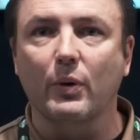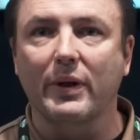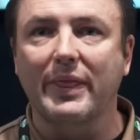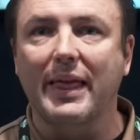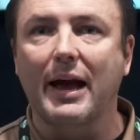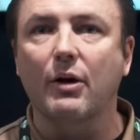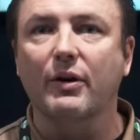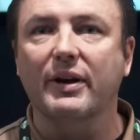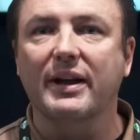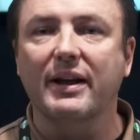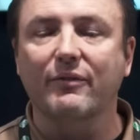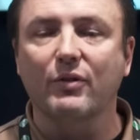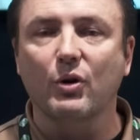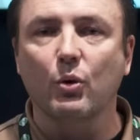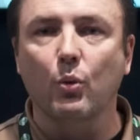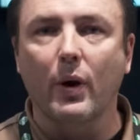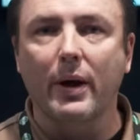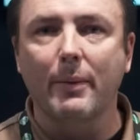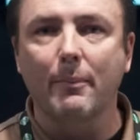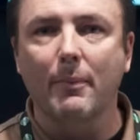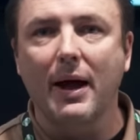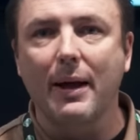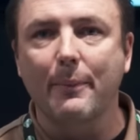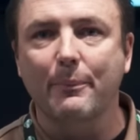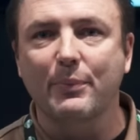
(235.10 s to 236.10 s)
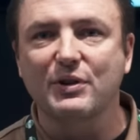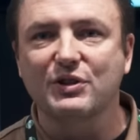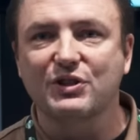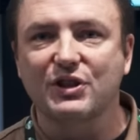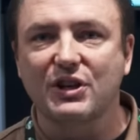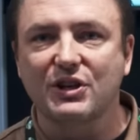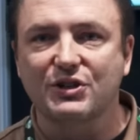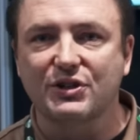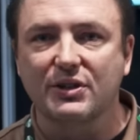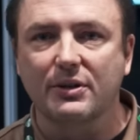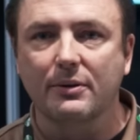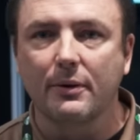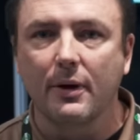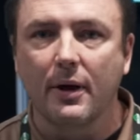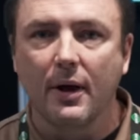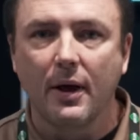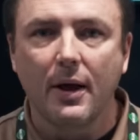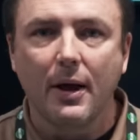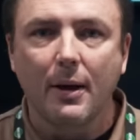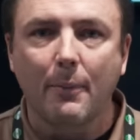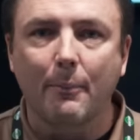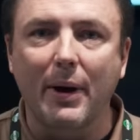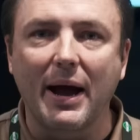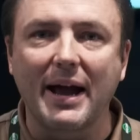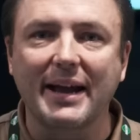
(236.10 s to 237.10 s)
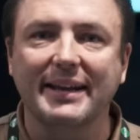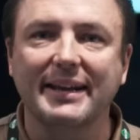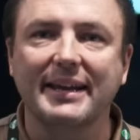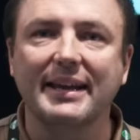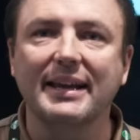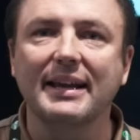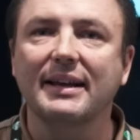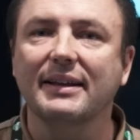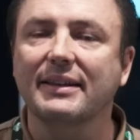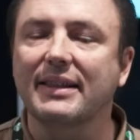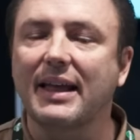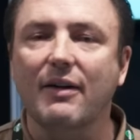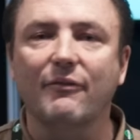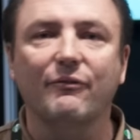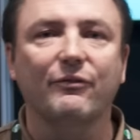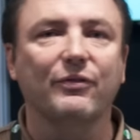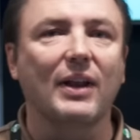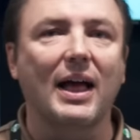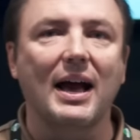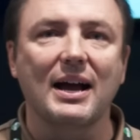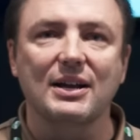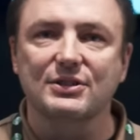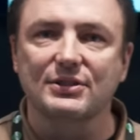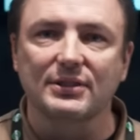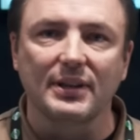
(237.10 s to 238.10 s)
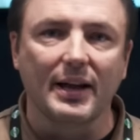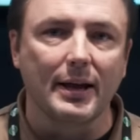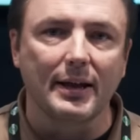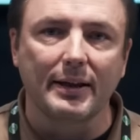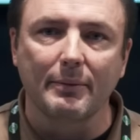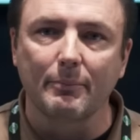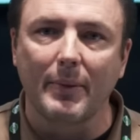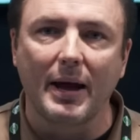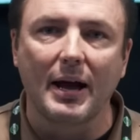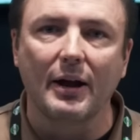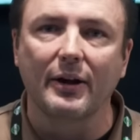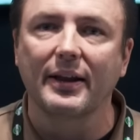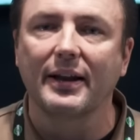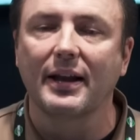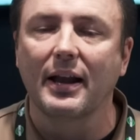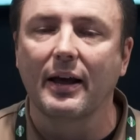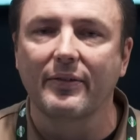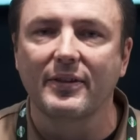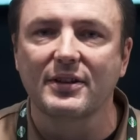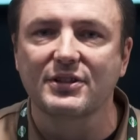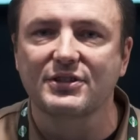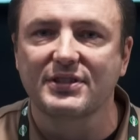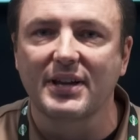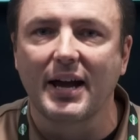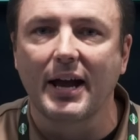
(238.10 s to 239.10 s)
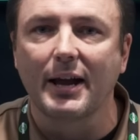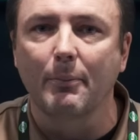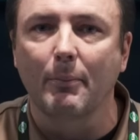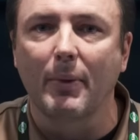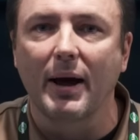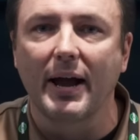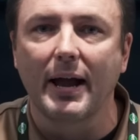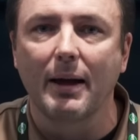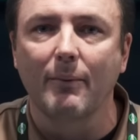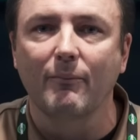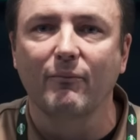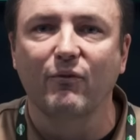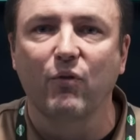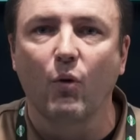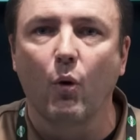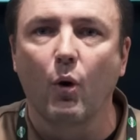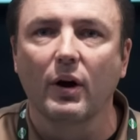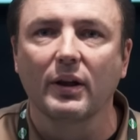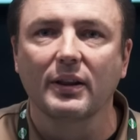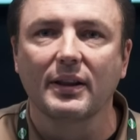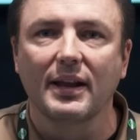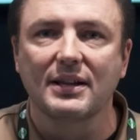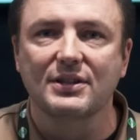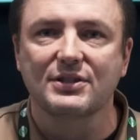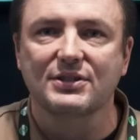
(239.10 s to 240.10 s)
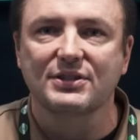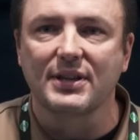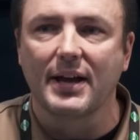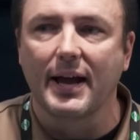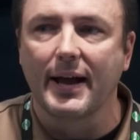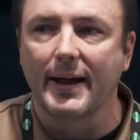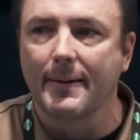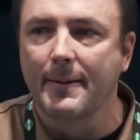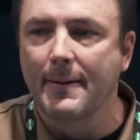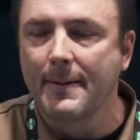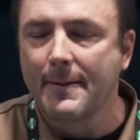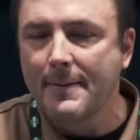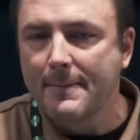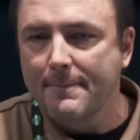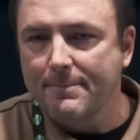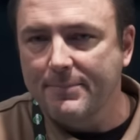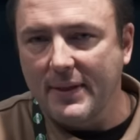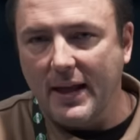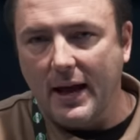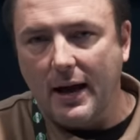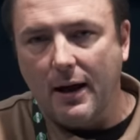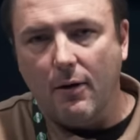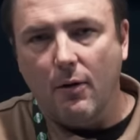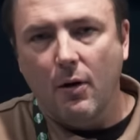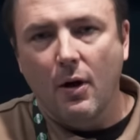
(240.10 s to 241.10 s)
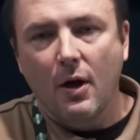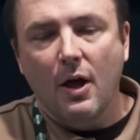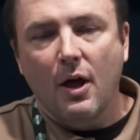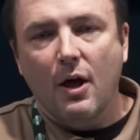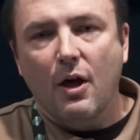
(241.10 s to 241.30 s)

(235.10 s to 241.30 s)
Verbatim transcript: without giving away my position by keying that flashlight mounted on the side of my M4, let's say. Now,